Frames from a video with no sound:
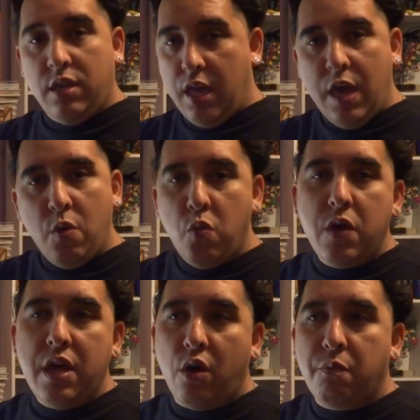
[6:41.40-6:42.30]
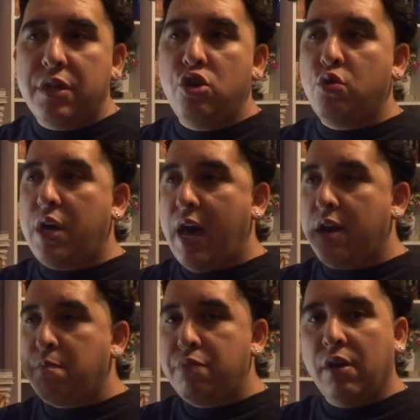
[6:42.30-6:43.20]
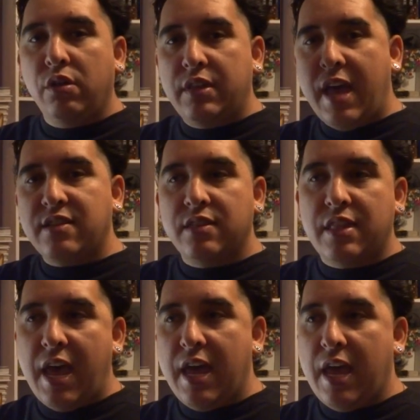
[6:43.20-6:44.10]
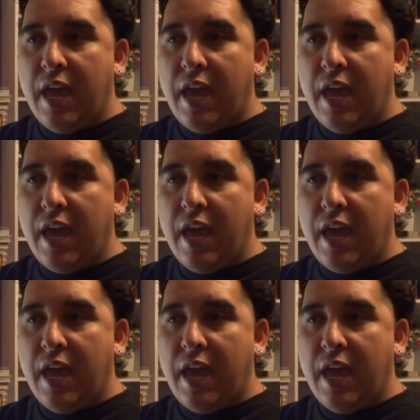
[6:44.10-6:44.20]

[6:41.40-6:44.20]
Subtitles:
It will, but you got to build that